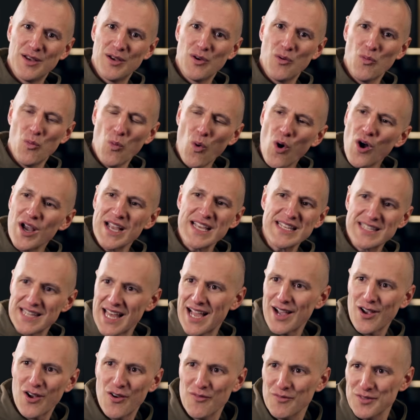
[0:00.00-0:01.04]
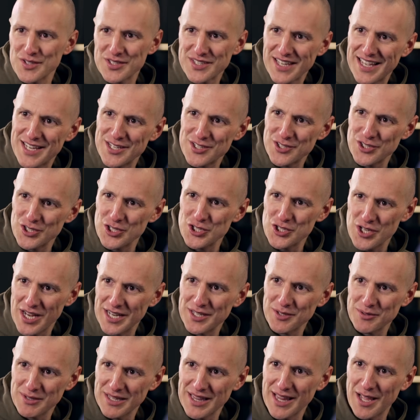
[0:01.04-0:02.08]
what is that conversation
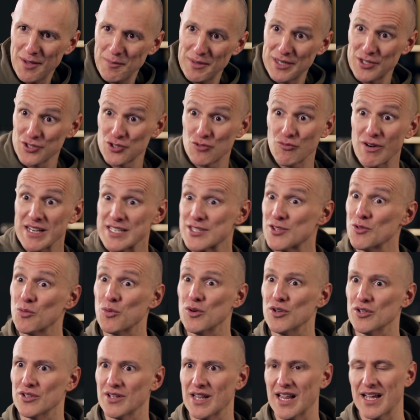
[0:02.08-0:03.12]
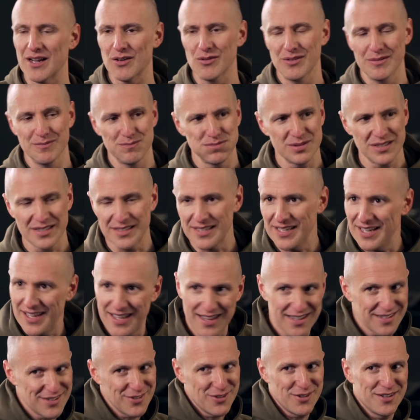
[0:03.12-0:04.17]
genuinely like? Because the rest of the world are like, oh, bloody
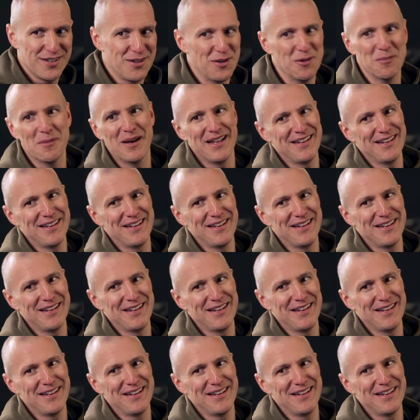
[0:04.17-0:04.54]
hell, I don't know, man.